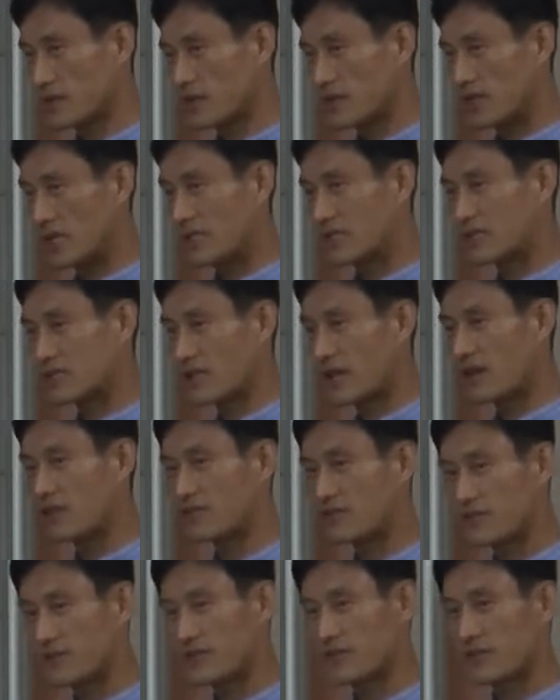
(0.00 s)
itself,
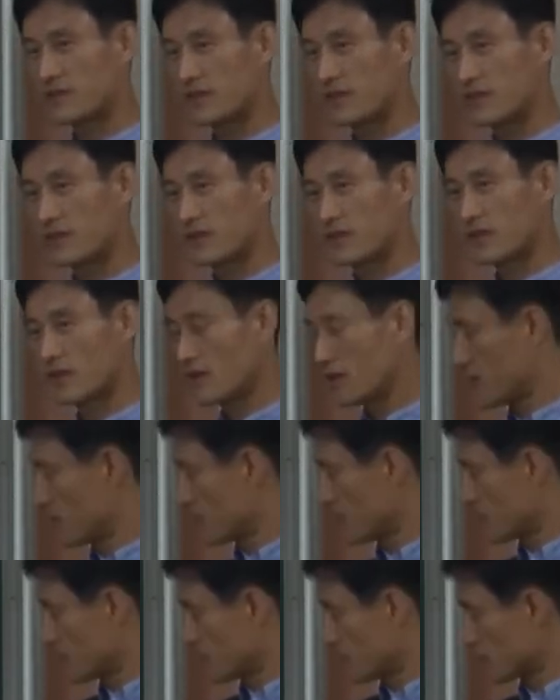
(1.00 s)
right?
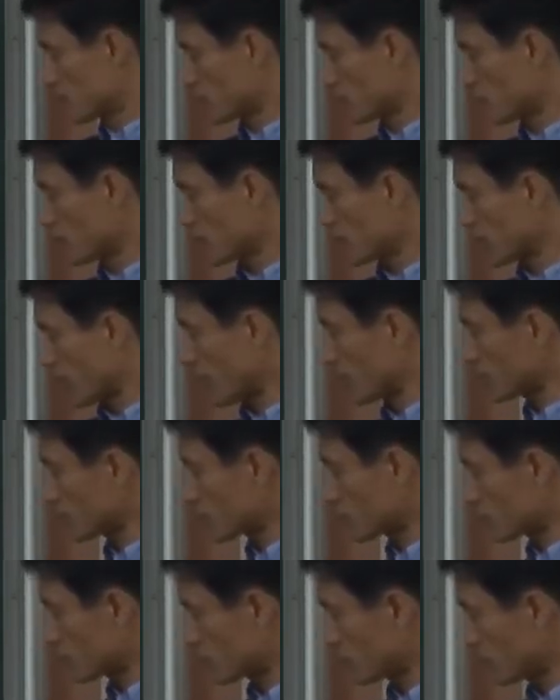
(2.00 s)
So you are
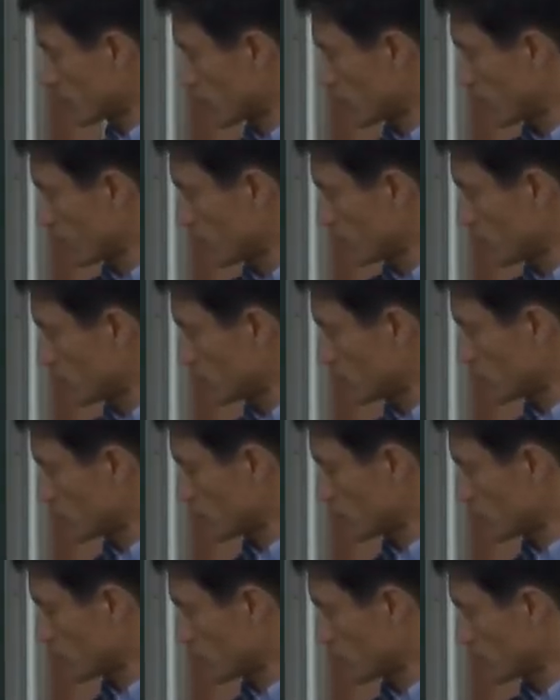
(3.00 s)
not doing
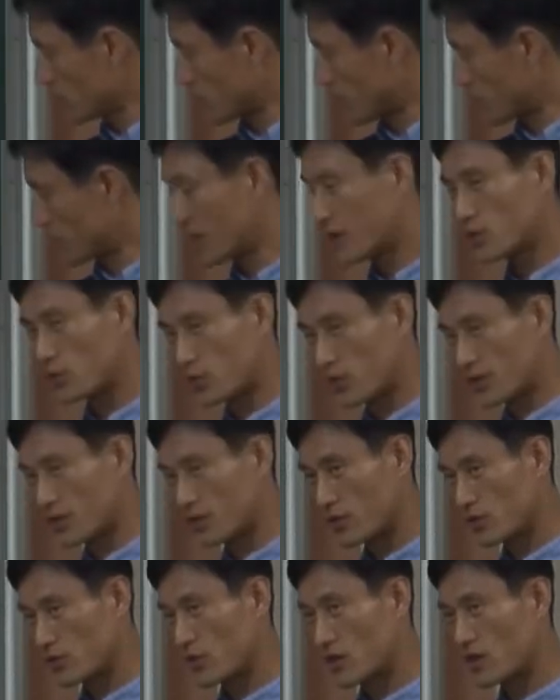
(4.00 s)
convolution with another one.
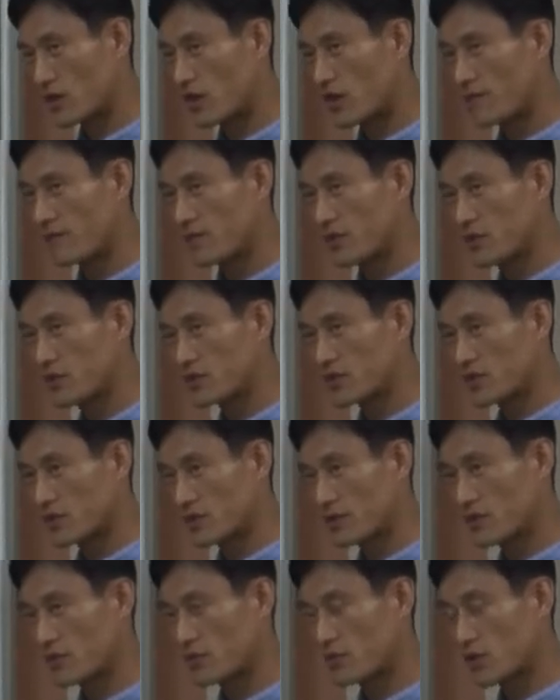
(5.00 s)
You are
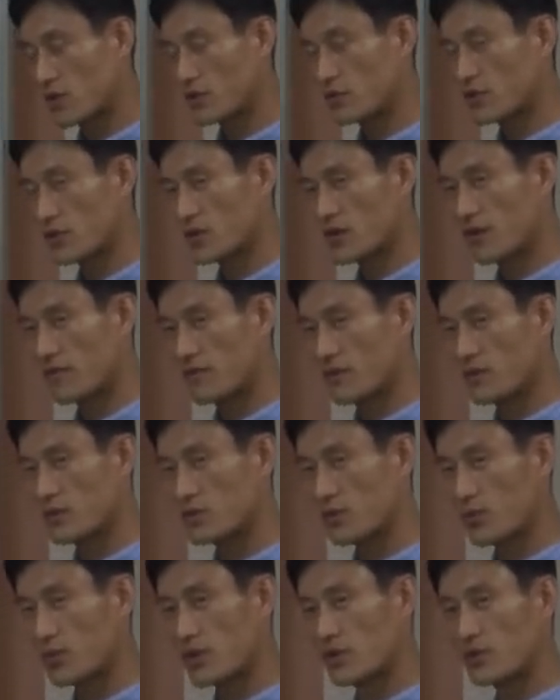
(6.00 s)
doing
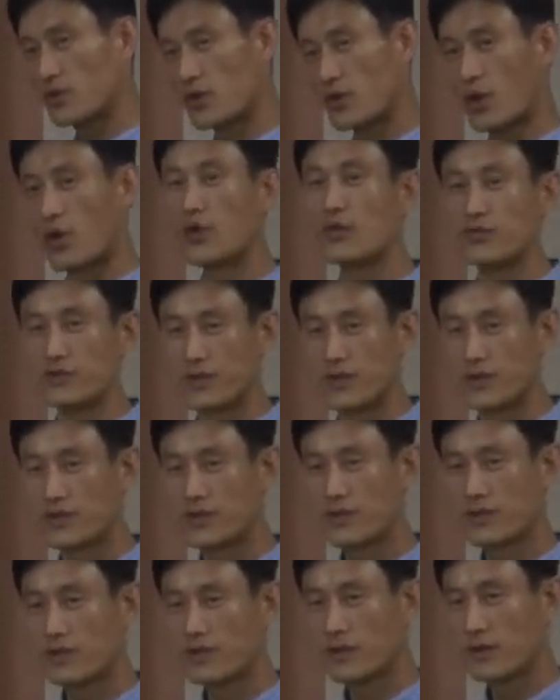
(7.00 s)
convolution with your own.
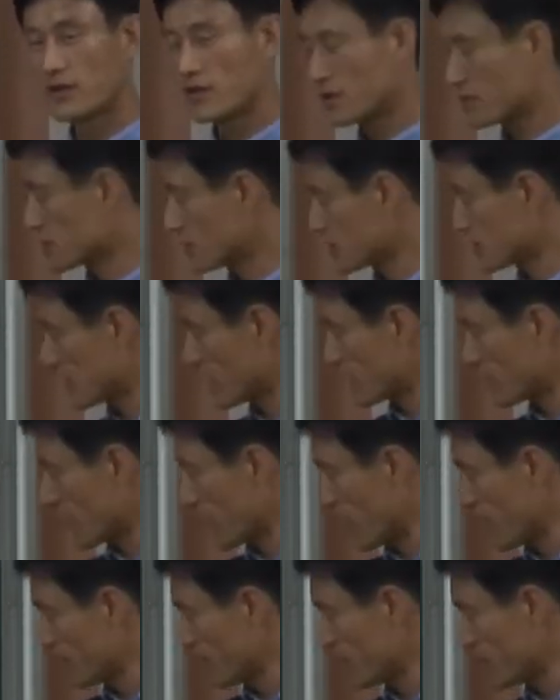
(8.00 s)
So it's like
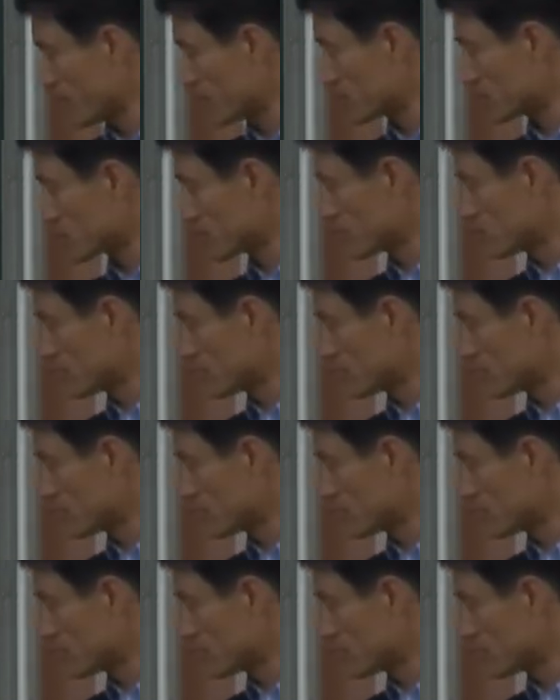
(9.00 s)
fx